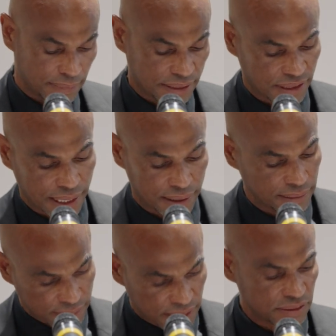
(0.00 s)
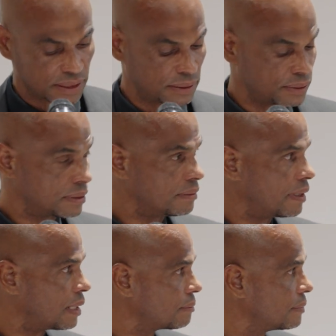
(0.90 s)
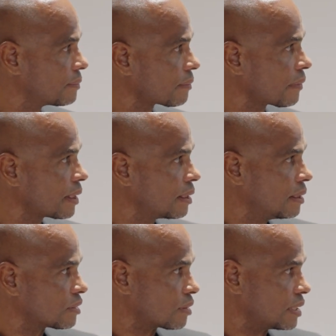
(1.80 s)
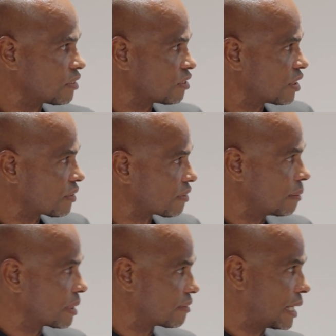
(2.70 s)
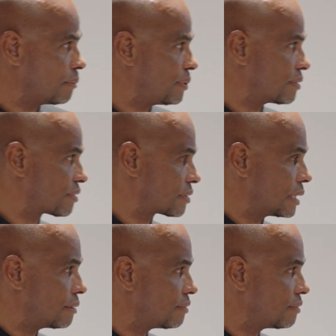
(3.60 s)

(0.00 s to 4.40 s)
as I continue to develop. So these are just some examples of,